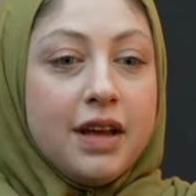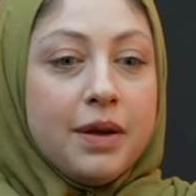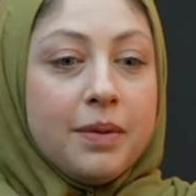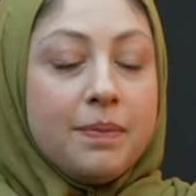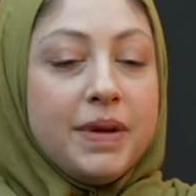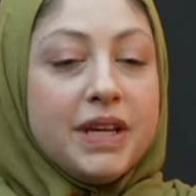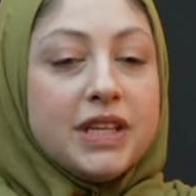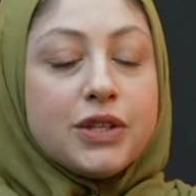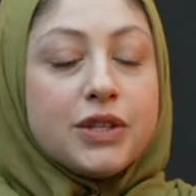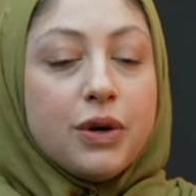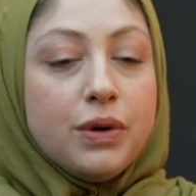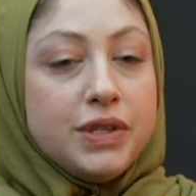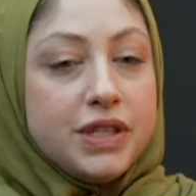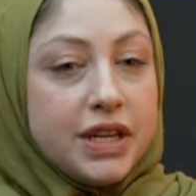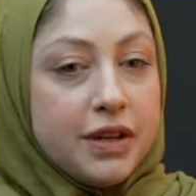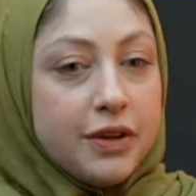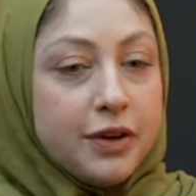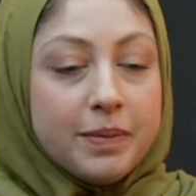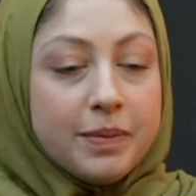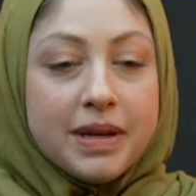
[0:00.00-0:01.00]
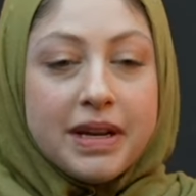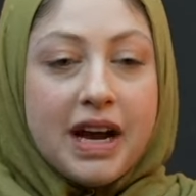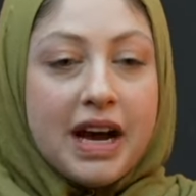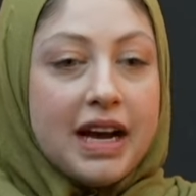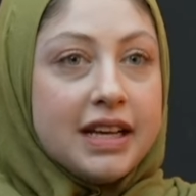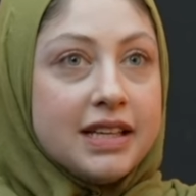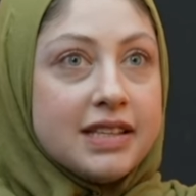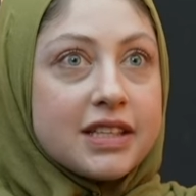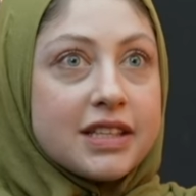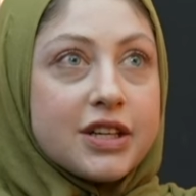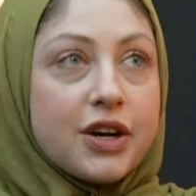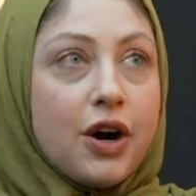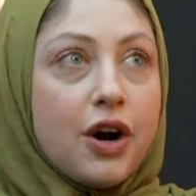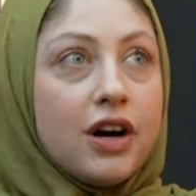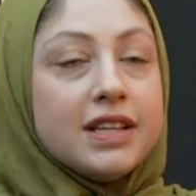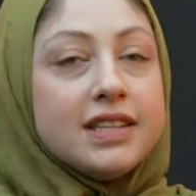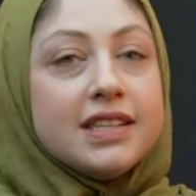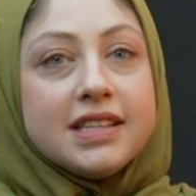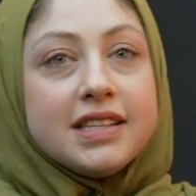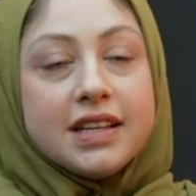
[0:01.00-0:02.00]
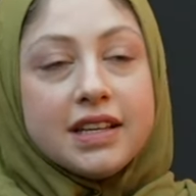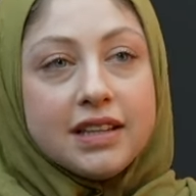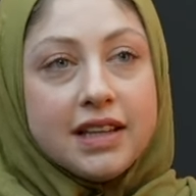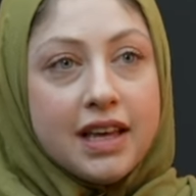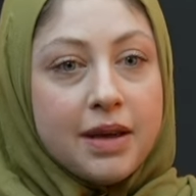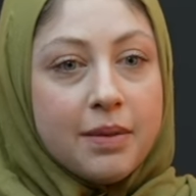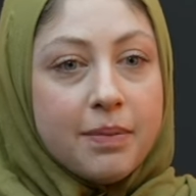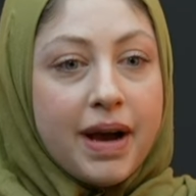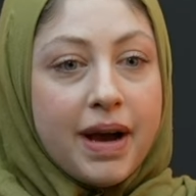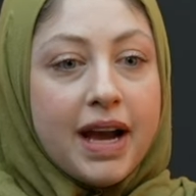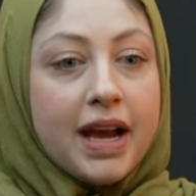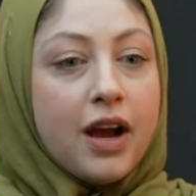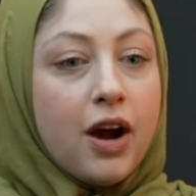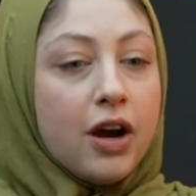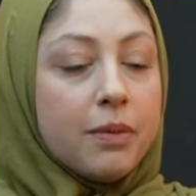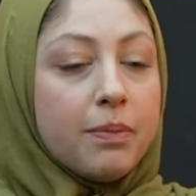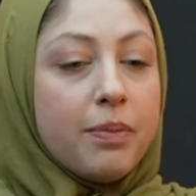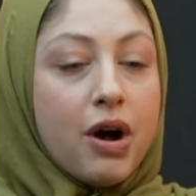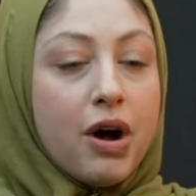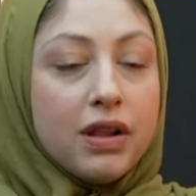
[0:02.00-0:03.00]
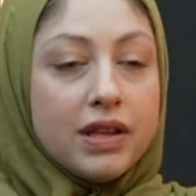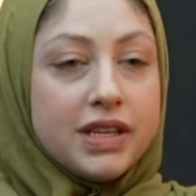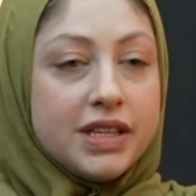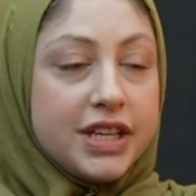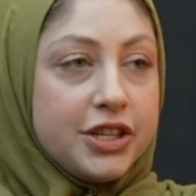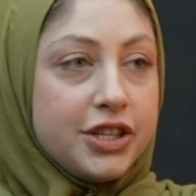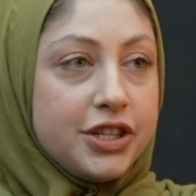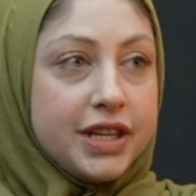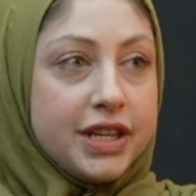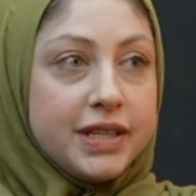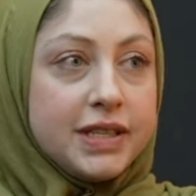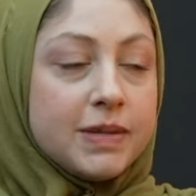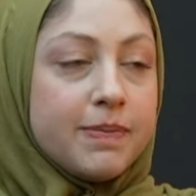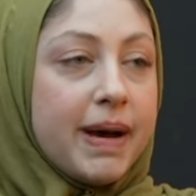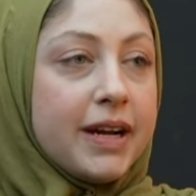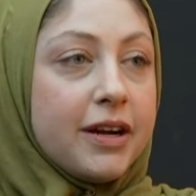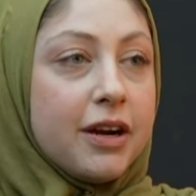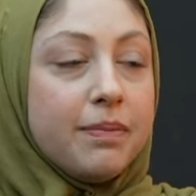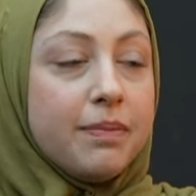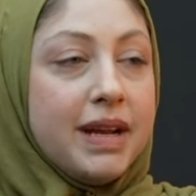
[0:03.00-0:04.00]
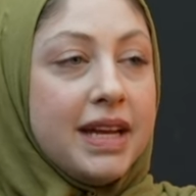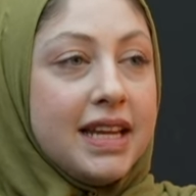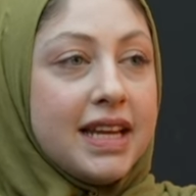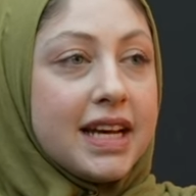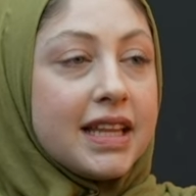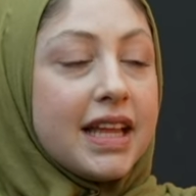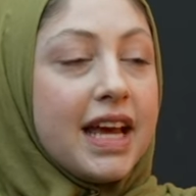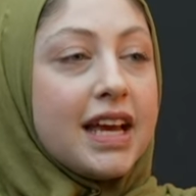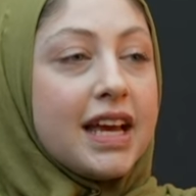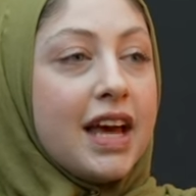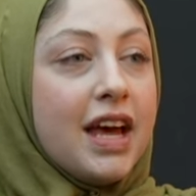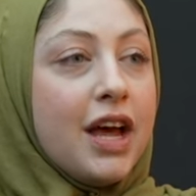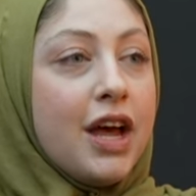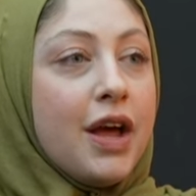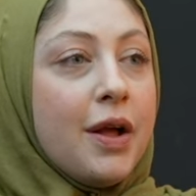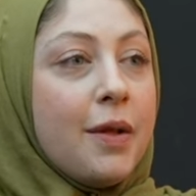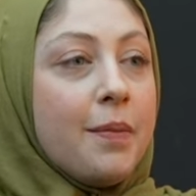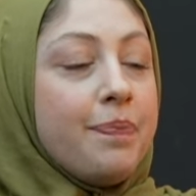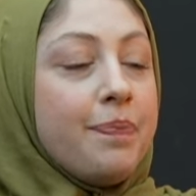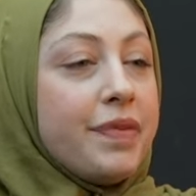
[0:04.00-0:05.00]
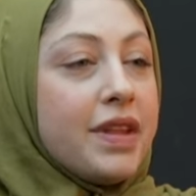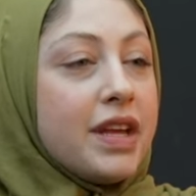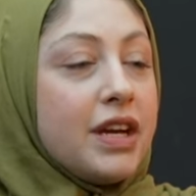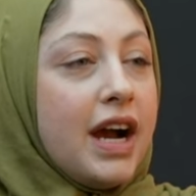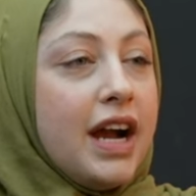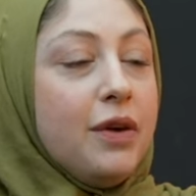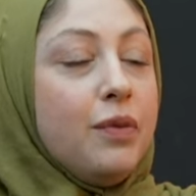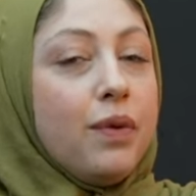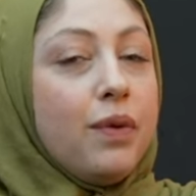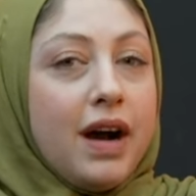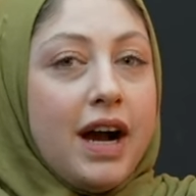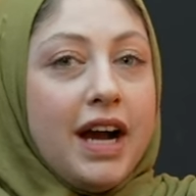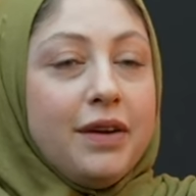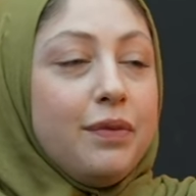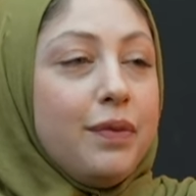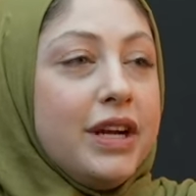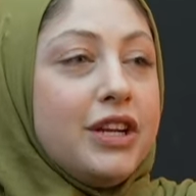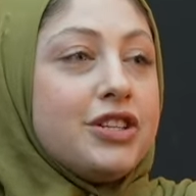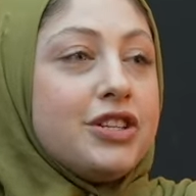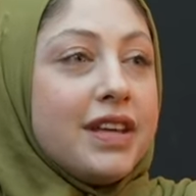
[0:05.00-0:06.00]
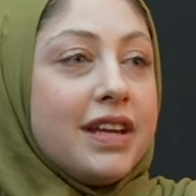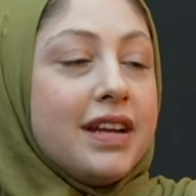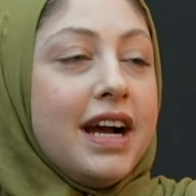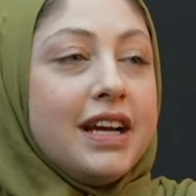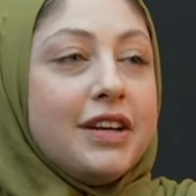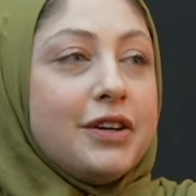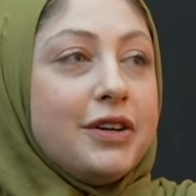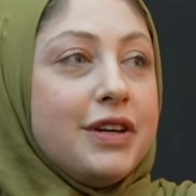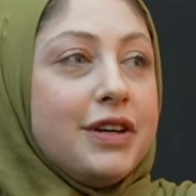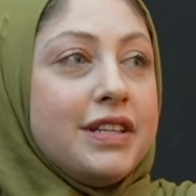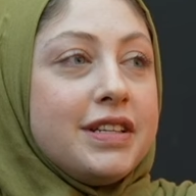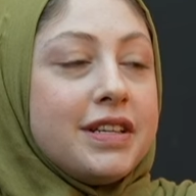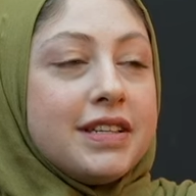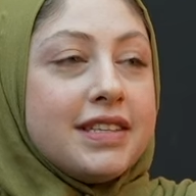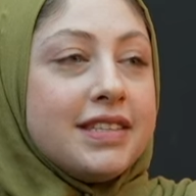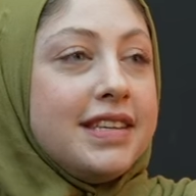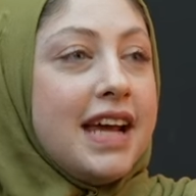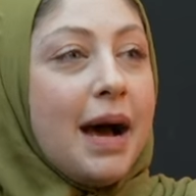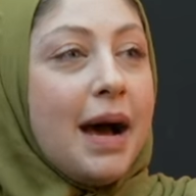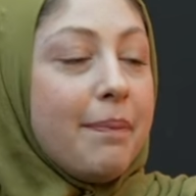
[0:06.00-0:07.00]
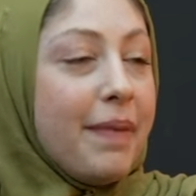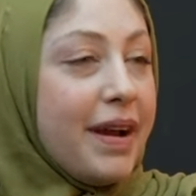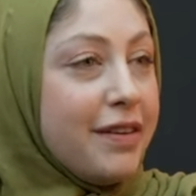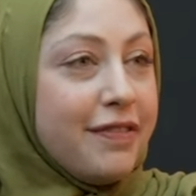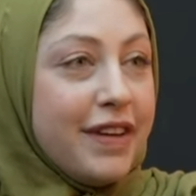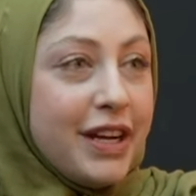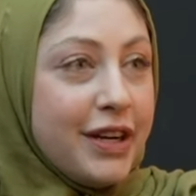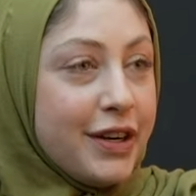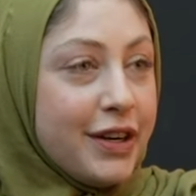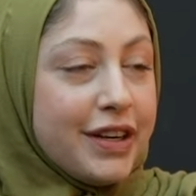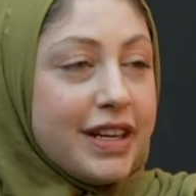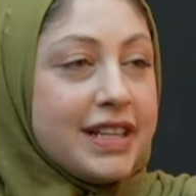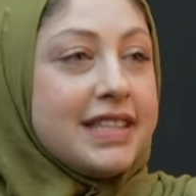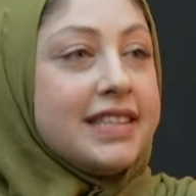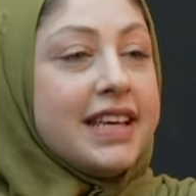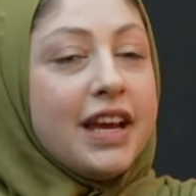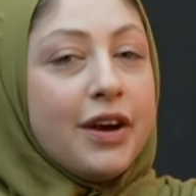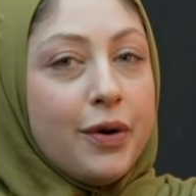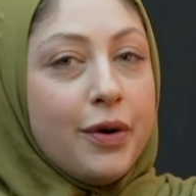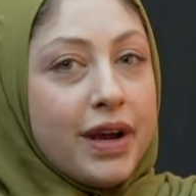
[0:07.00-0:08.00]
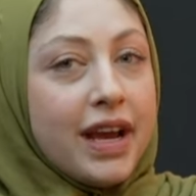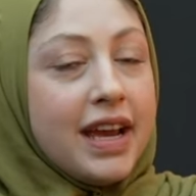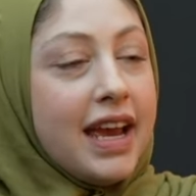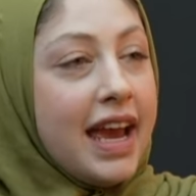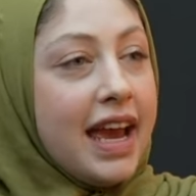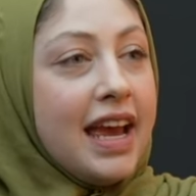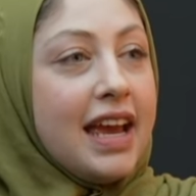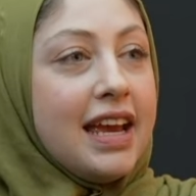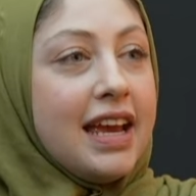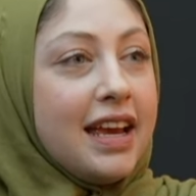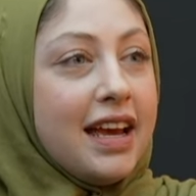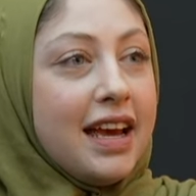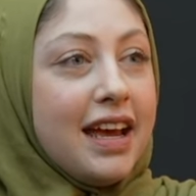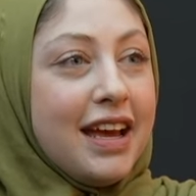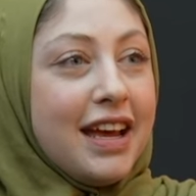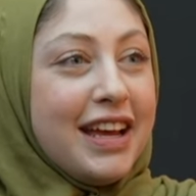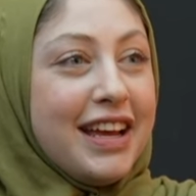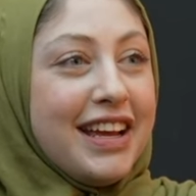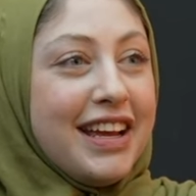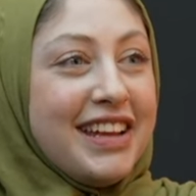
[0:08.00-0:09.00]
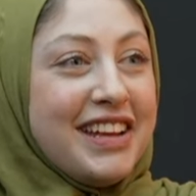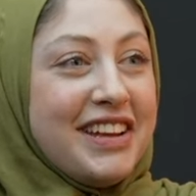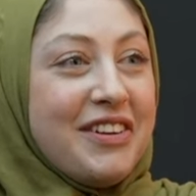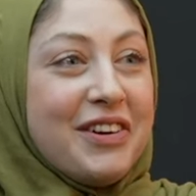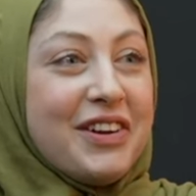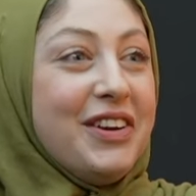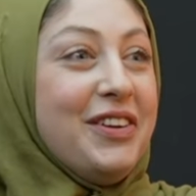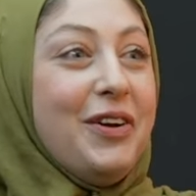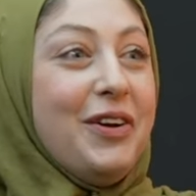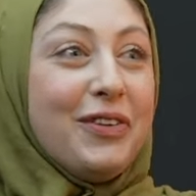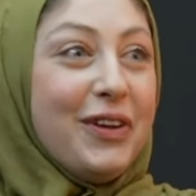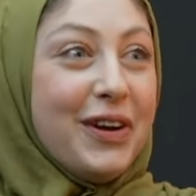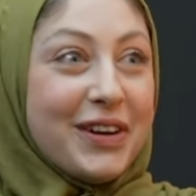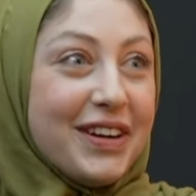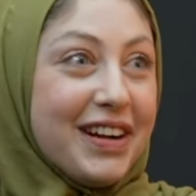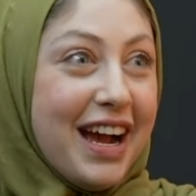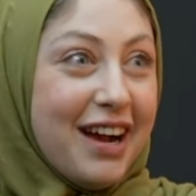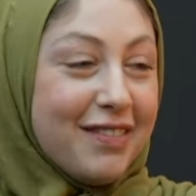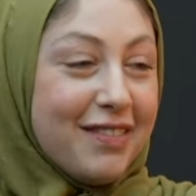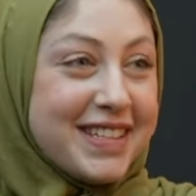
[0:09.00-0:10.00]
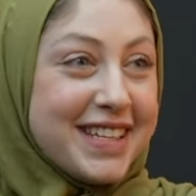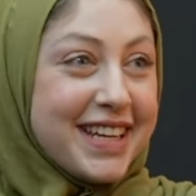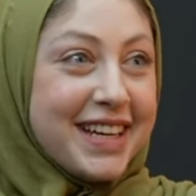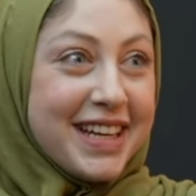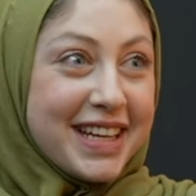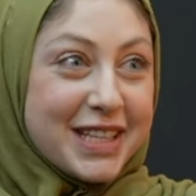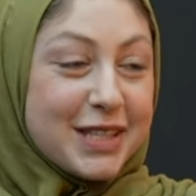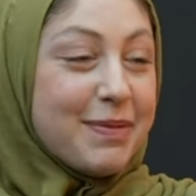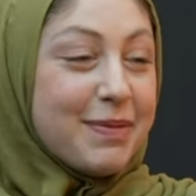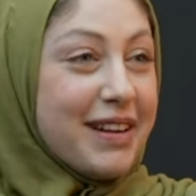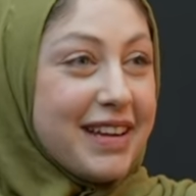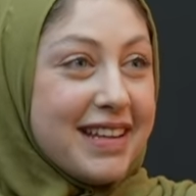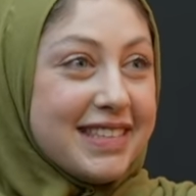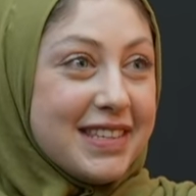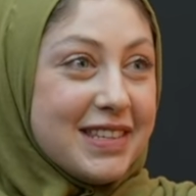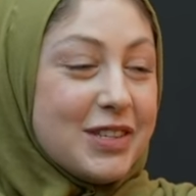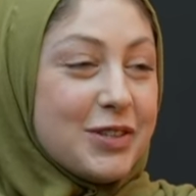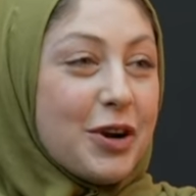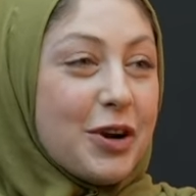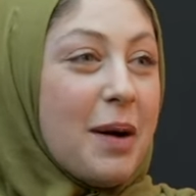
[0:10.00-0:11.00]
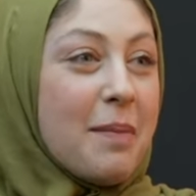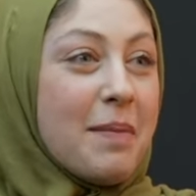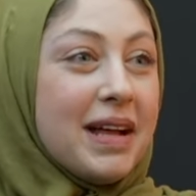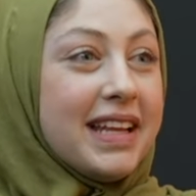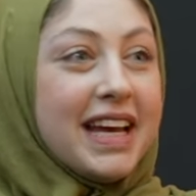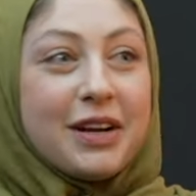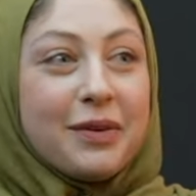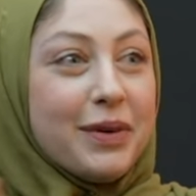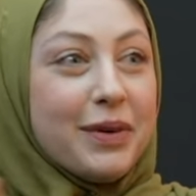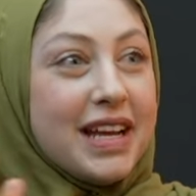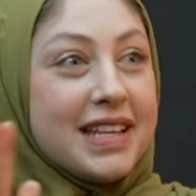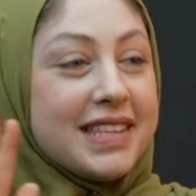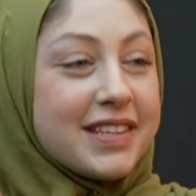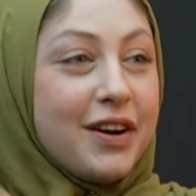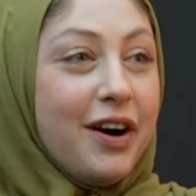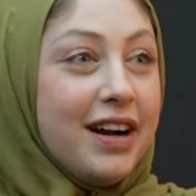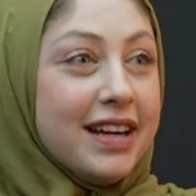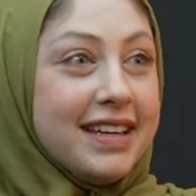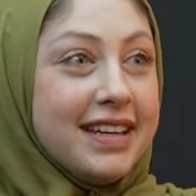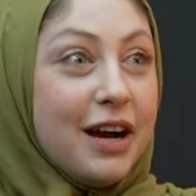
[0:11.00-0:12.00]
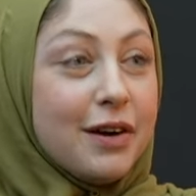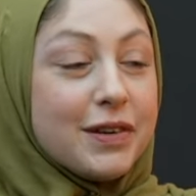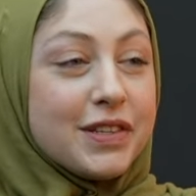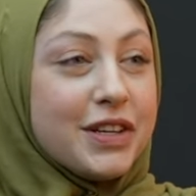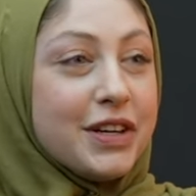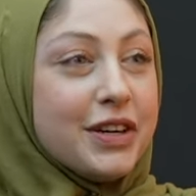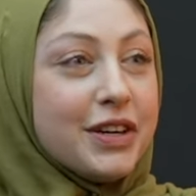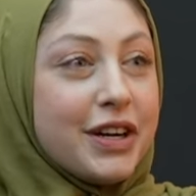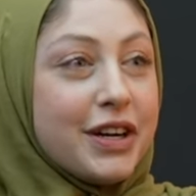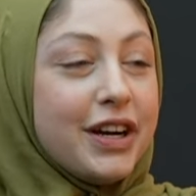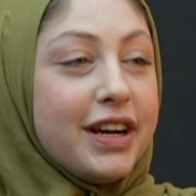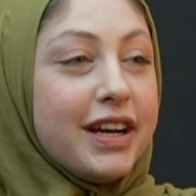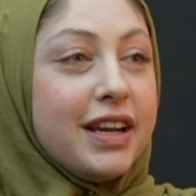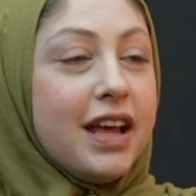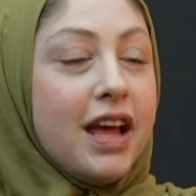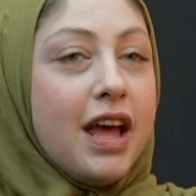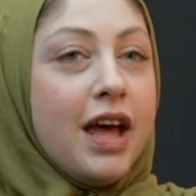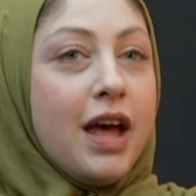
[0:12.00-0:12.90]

be so dehumanized constantly by our politicians, by our media. Like, I I wish that I could snap my finger and say, okay, hey, you know, you no longer have to experience this trauma. Like, it's gone now, so you're good.